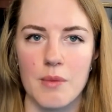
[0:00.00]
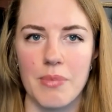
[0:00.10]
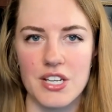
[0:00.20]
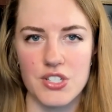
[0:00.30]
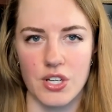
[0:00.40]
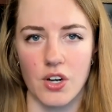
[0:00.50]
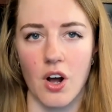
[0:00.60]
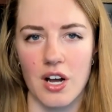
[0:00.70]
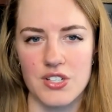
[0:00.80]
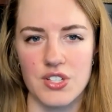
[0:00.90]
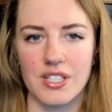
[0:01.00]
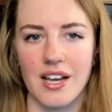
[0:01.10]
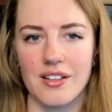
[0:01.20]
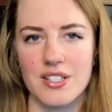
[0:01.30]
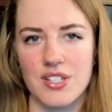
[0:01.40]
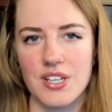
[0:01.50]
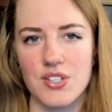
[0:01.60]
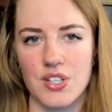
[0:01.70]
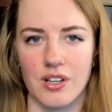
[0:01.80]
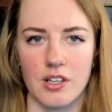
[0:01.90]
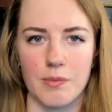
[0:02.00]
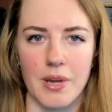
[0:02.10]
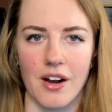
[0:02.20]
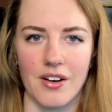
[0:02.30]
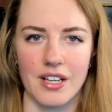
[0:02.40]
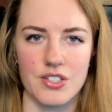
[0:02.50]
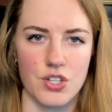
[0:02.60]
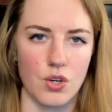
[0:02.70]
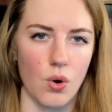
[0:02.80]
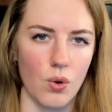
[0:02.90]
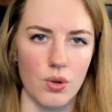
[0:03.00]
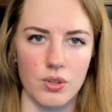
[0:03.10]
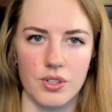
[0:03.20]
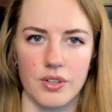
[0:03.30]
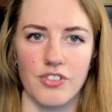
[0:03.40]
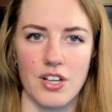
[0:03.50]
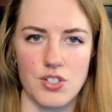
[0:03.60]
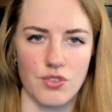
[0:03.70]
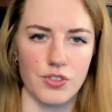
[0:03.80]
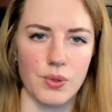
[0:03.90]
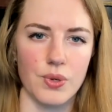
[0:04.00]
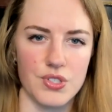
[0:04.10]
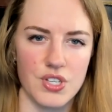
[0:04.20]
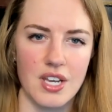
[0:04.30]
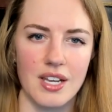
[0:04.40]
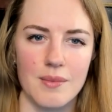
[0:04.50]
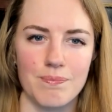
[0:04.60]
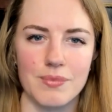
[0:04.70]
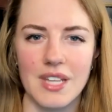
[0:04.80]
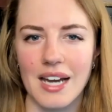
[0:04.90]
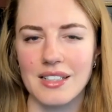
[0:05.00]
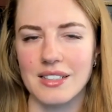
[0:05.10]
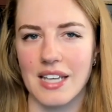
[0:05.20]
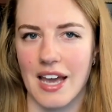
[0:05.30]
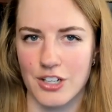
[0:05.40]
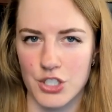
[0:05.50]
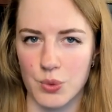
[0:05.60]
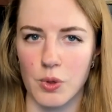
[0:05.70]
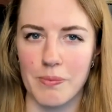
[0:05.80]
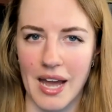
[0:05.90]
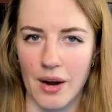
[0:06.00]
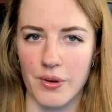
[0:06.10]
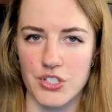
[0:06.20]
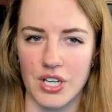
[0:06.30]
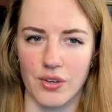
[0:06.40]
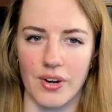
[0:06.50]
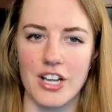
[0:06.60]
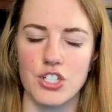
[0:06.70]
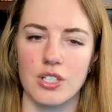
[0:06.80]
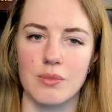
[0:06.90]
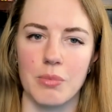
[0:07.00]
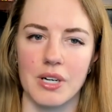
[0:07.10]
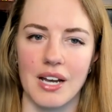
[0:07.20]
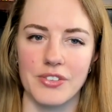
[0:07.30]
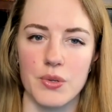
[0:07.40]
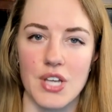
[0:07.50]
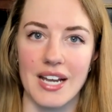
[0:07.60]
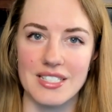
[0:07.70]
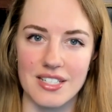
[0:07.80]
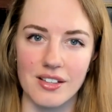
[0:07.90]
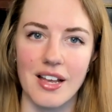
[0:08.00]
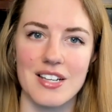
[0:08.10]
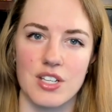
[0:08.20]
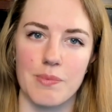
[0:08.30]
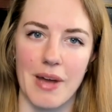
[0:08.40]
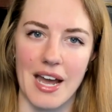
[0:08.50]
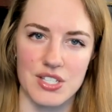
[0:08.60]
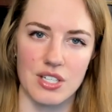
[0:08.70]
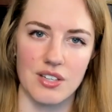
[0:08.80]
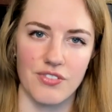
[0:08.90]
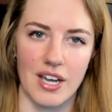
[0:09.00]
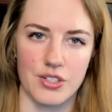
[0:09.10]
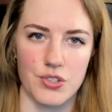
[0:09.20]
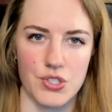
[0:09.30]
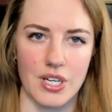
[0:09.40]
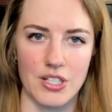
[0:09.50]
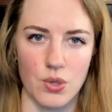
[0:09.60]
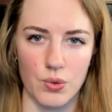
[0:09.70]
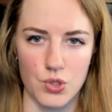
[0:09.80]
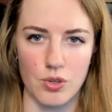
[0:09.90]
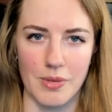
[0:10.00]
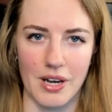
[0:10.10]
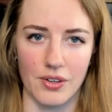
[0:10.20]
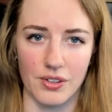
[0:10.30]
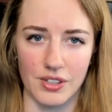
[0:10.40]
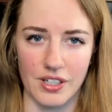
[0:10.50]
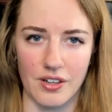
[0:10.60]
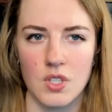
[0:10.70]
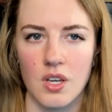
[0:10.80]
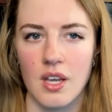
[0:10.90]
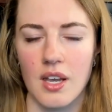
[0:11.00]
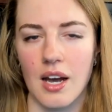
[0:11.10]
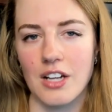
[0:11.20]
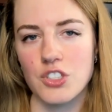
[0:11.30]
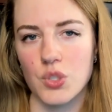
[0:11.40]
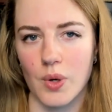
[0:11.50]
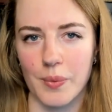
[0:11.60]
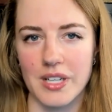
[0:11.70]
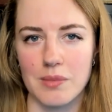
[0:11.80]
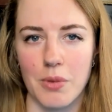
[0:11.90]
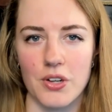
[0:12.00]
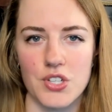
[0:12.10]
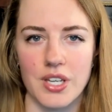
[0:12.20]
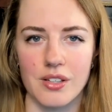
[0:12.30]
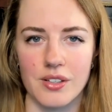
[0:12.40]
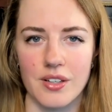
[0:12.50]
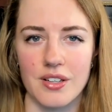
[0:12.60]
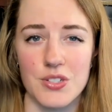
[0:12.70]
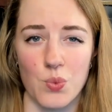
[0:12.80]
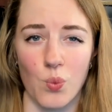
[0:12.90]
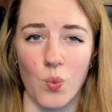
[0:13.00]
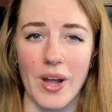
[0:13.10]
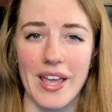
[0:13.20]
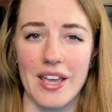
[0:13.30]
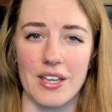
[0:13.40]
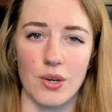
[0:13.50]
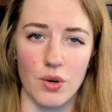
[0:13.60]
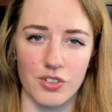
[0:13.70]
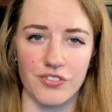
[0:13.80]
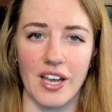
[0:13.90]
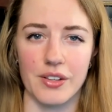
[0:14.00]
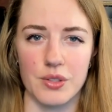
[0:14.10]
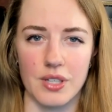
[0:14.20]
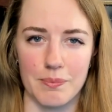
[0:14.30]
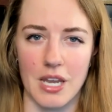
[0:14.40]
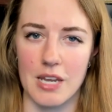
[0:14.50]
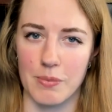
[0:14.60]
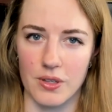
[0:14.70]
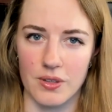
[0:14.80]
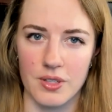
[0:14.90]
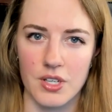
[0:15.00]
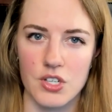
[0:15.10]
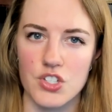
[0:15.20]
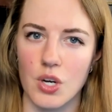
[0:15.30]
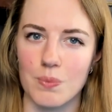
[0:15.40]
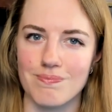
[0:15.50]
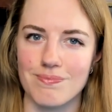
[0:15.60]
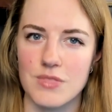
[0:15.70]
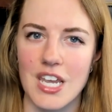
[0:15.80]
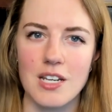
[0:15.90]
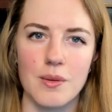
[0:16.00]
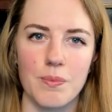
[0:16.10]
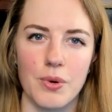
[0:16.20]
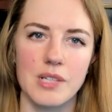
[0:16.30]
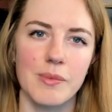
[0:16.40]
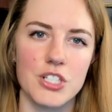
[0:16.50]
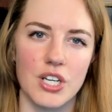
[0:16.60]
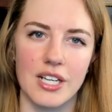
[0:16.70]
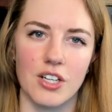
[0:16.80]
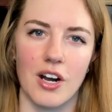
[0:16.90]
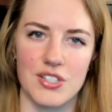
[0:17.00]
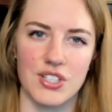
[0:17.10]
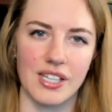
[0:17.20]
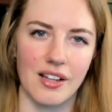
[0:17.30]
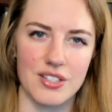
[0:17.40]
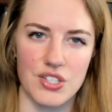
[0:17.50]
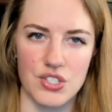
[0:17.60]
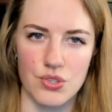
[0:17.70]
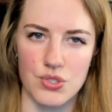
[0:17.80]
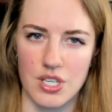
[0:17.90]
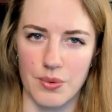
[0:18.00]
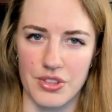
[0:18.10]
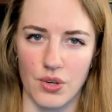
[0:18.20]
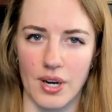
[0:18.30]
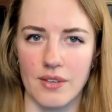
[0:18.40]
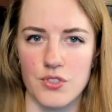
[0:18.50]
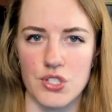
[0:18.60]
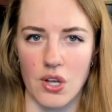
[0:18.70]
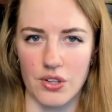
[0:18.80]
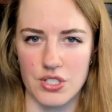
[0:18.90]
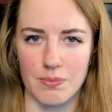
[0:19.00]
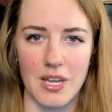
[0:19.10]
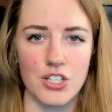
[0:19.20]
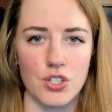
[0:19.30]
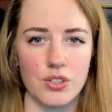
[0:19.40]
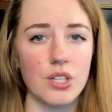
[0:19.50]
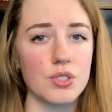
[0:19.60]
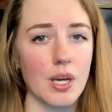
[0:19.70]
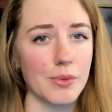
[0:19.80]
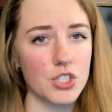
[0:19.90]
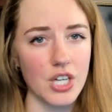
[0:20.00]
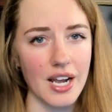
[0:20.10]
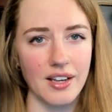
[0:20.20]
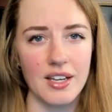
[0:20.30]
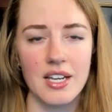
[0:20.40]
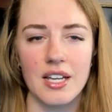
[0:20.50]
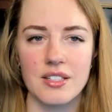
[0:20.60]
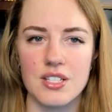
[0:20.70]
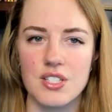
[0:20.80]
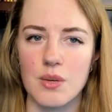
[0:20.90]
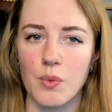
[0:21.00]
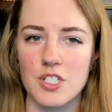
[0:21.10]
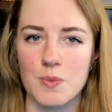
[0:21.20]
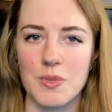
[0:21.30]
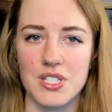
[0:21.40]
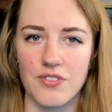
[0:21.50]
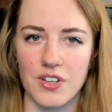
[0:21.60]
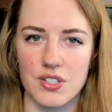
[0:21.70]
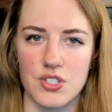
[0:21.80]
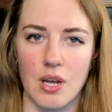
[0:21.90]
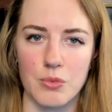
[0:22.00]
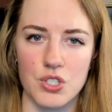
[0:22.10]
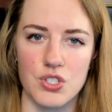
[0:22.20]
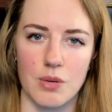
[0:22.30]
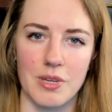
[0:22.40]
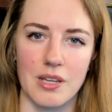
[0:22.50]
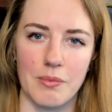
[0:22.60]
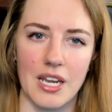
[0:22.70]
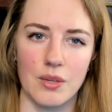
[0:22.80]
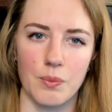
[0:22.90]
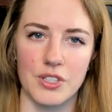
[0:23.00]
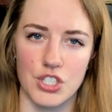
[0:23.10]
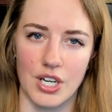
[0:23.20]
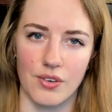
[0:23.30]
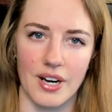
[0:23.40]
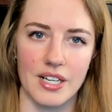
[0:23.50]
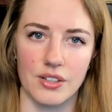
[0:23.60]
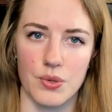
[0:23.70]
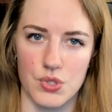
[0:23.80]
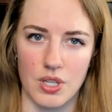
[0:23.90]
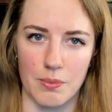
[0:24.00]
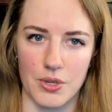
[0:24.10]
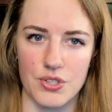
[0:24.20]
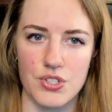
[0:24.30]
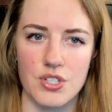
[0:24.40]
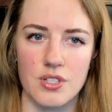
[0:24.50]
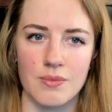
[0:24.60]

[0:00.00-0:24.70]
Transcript: base their cost analysis, and they're comparing it to coal or fossil fuels, not on the actual power generation, but on those idealized capacity factors that I told you about earlier. Onshore wind in particular is way overvalued on paper. So take pretty much any cost analysis you see with a grain of salt and make sure that you double check to see what specific assumptions are being made when generating those numbers.